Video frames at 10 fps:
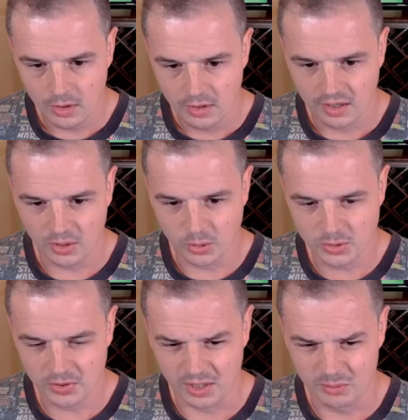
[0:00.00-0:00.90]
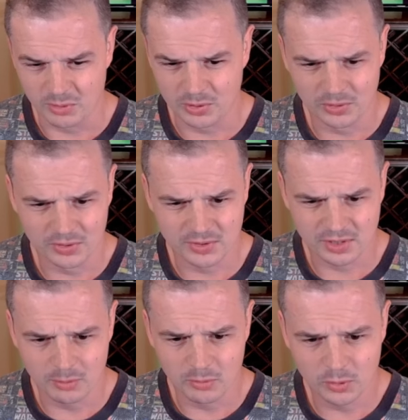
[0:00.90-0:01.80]
Also Emrakul on the
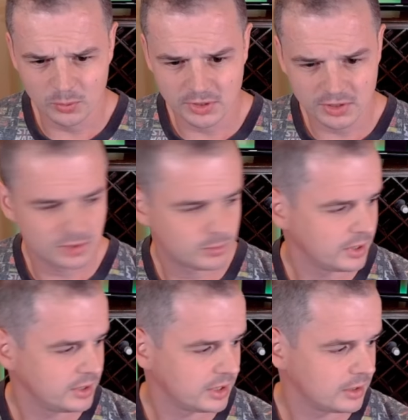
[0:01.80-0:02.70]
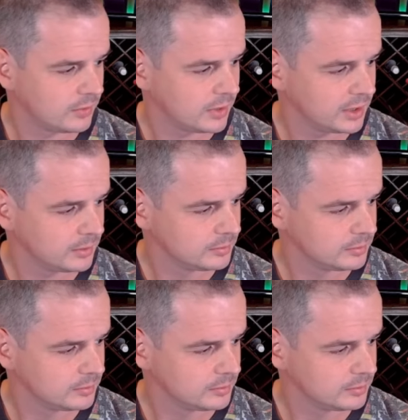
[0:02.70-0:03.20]
sideboard, which is pretty terrifying.